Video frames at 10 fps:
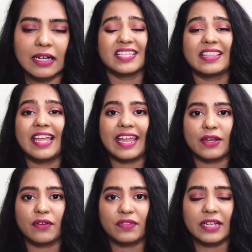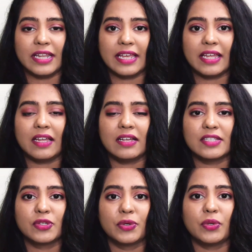Because at the end of the day,
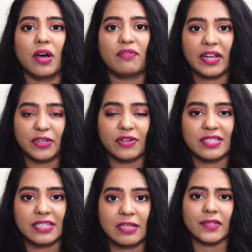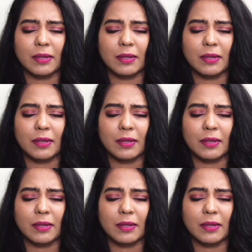it's going to affect your skin,